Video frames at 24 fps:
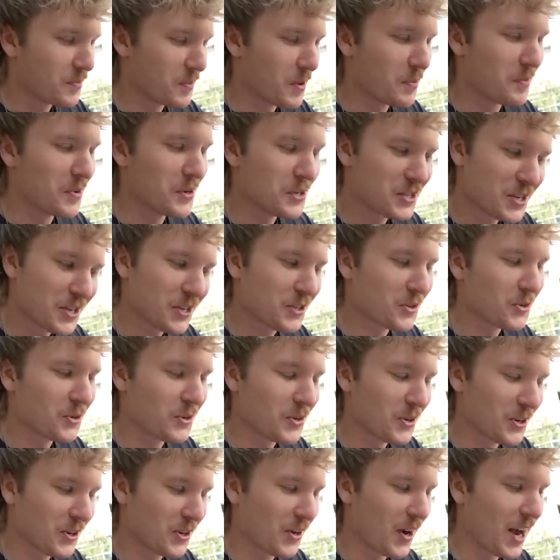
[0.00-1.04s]
but pushing
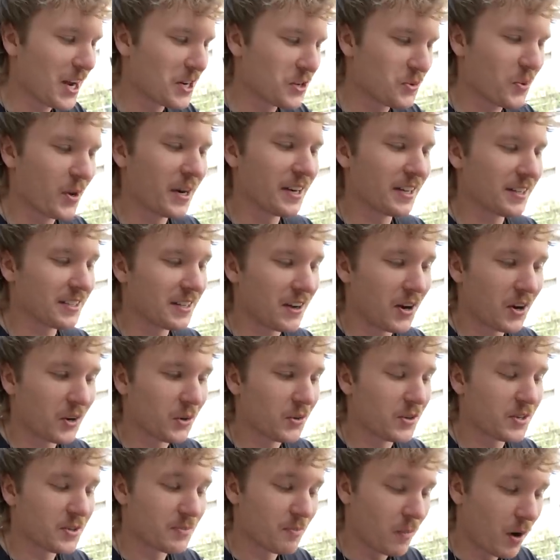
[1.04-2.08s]
through and graduating to
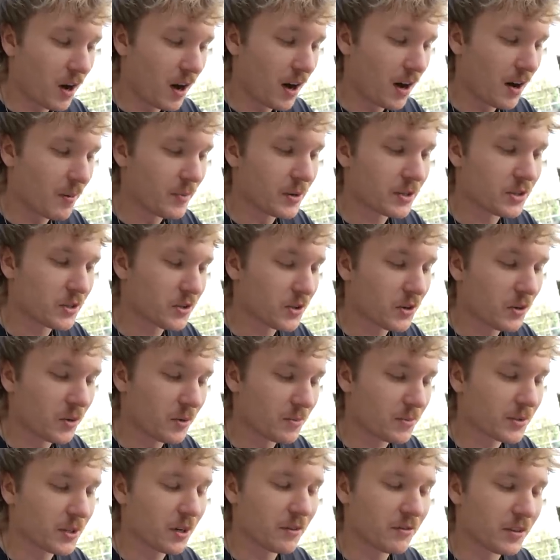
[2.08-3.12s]
honor his mom and to show
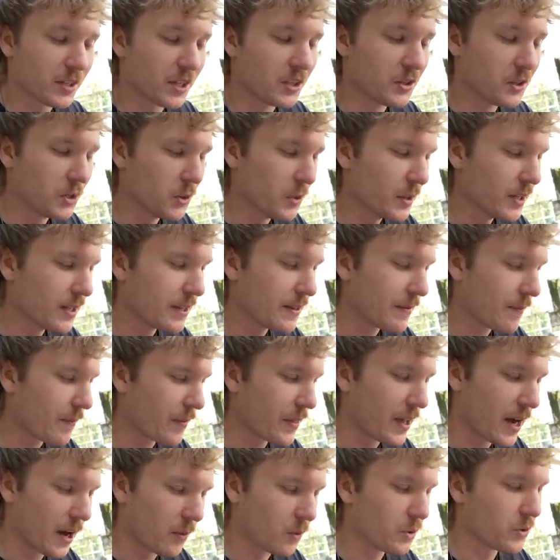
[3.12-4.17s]
himself he could do it,
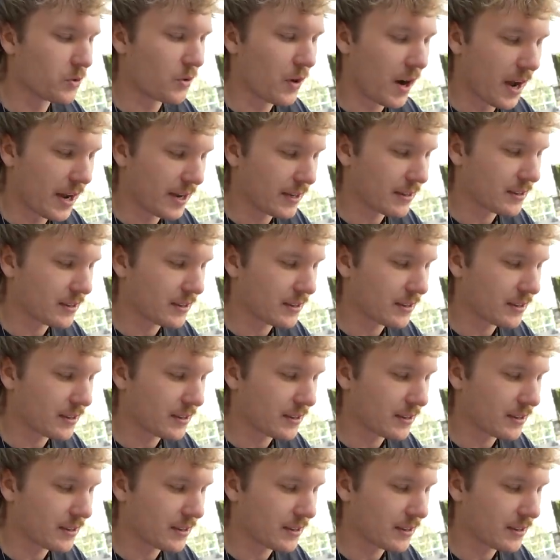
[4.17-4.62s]
that was right.